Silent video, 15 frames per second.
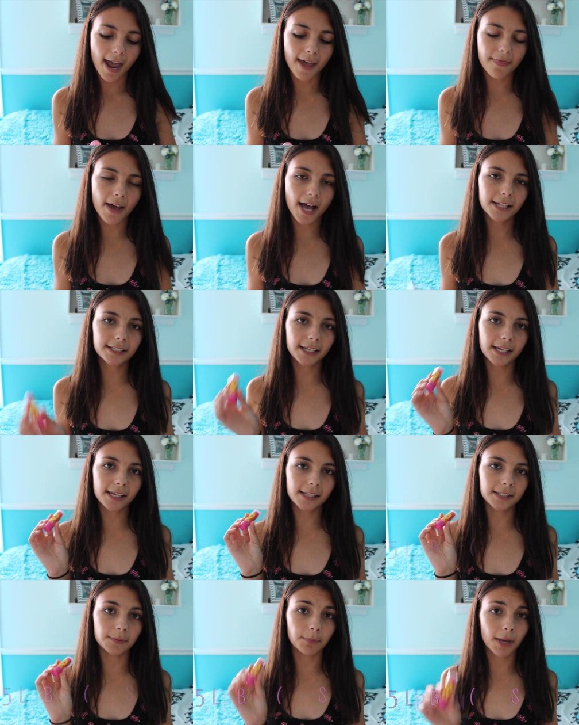and that
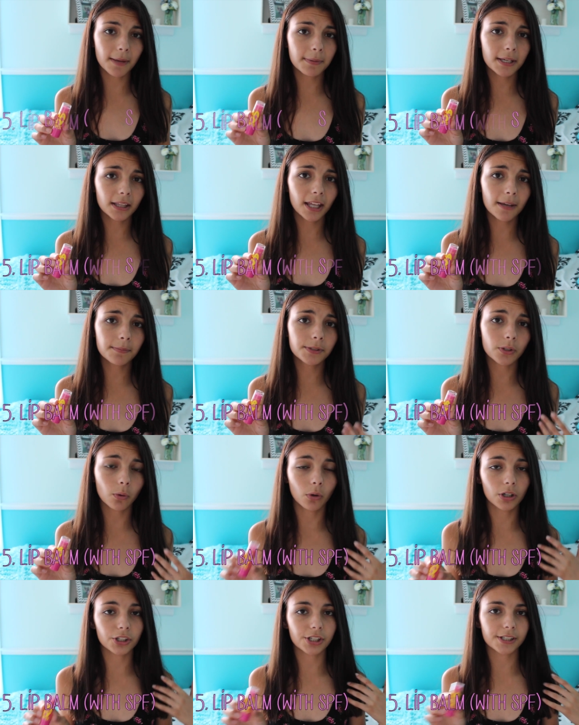is baby lips,
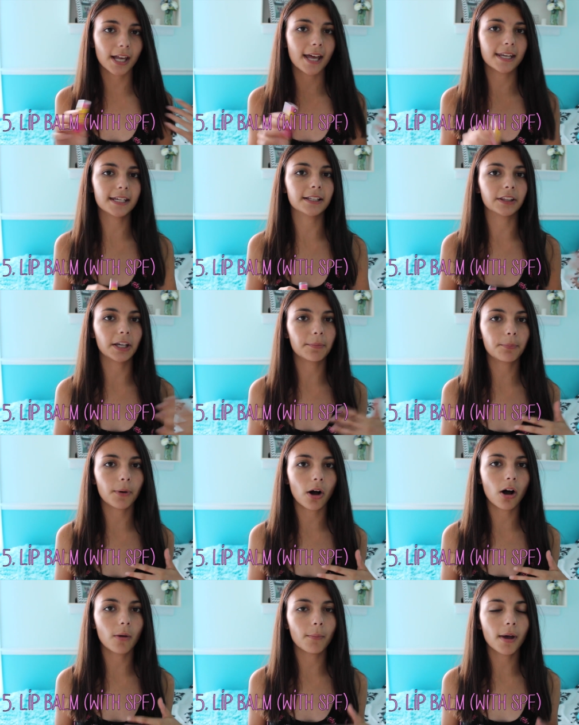or just any lip
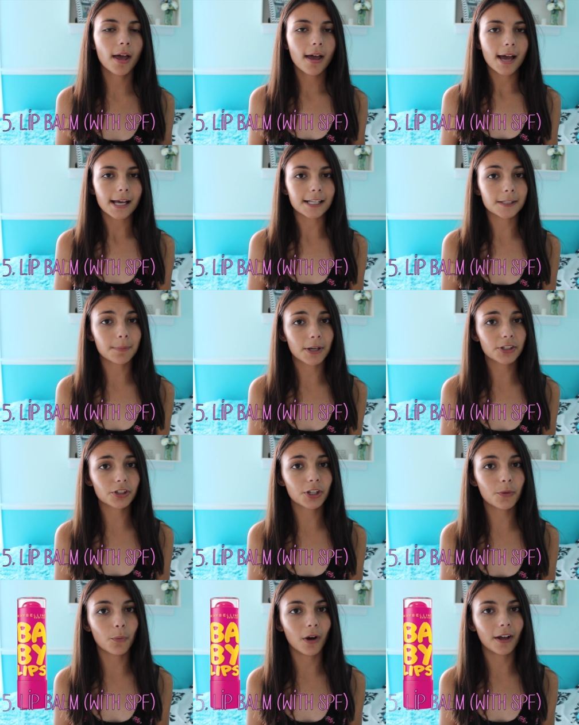balm,
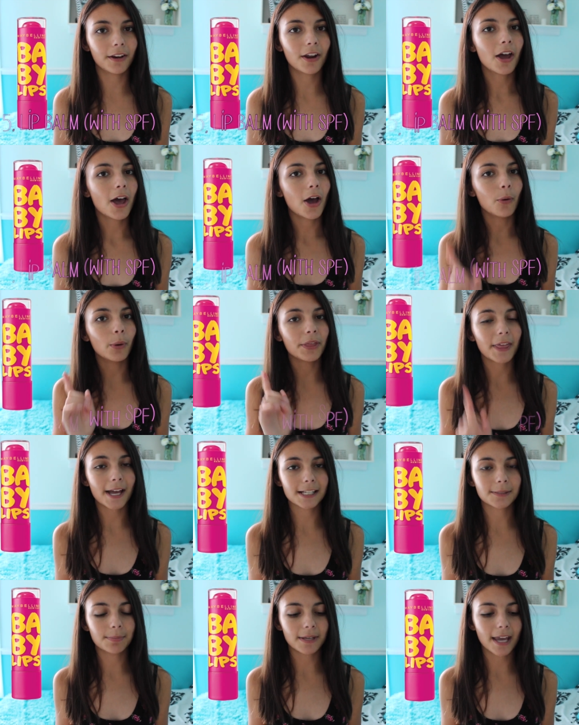especially one with
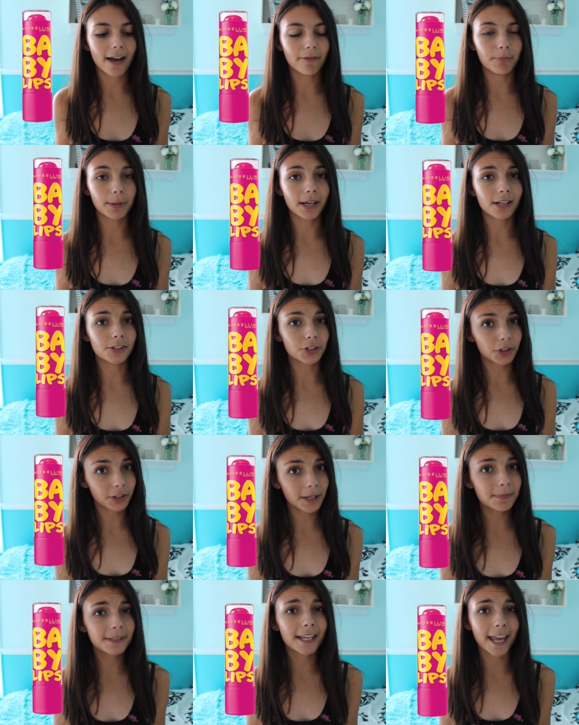S P F, because your
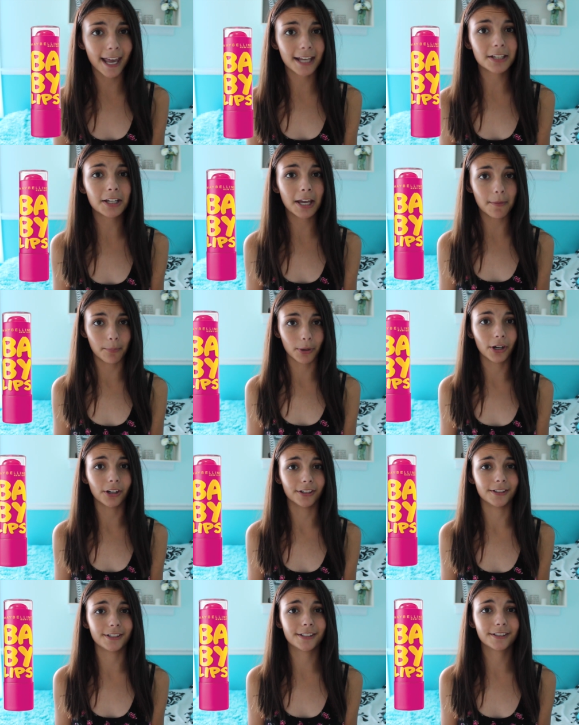lips can get
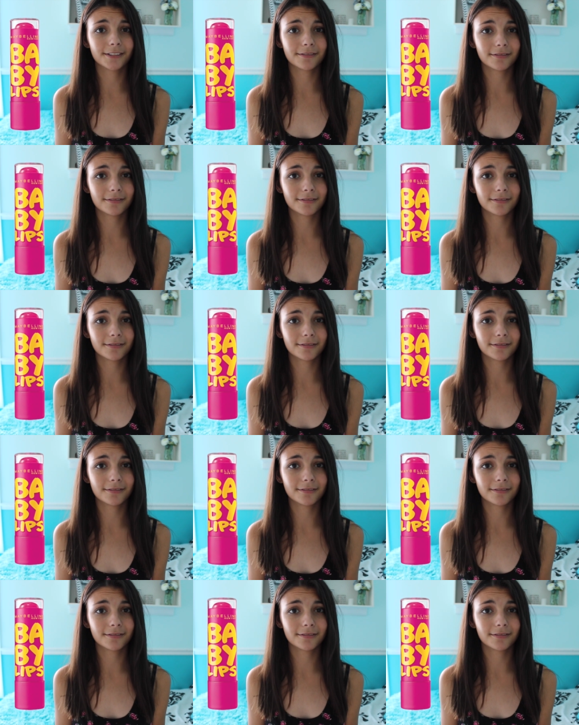burned,